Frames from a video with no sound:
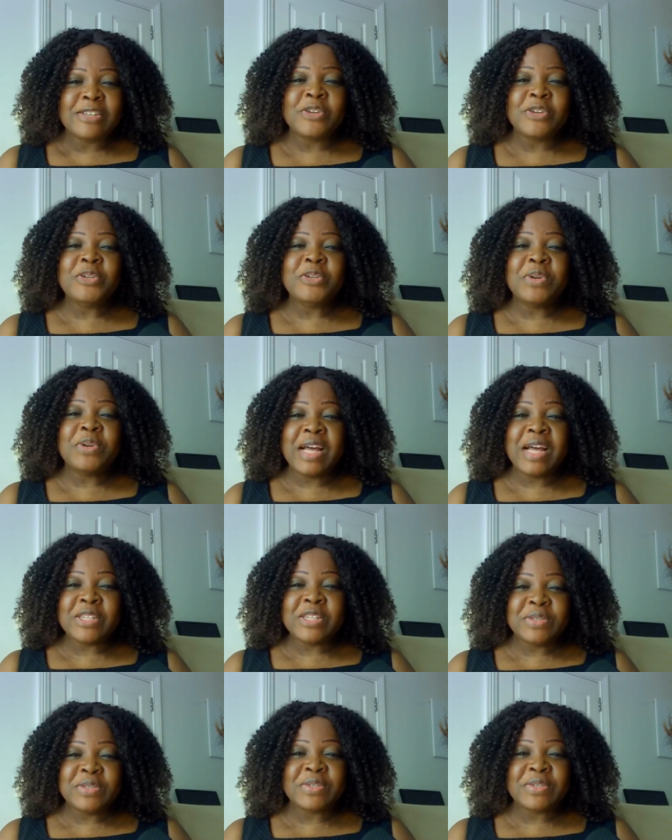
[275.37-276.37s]
So you
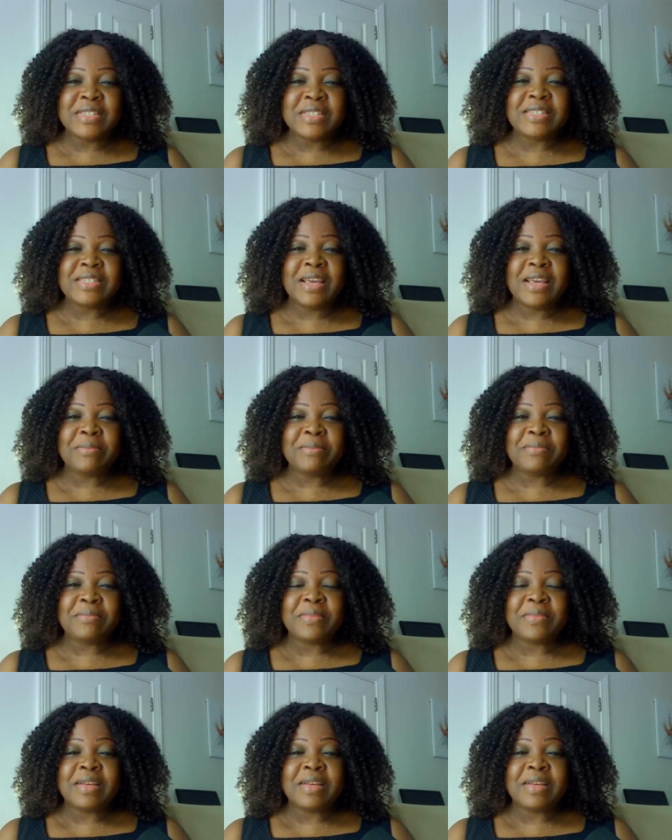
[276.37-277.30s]
can do the same.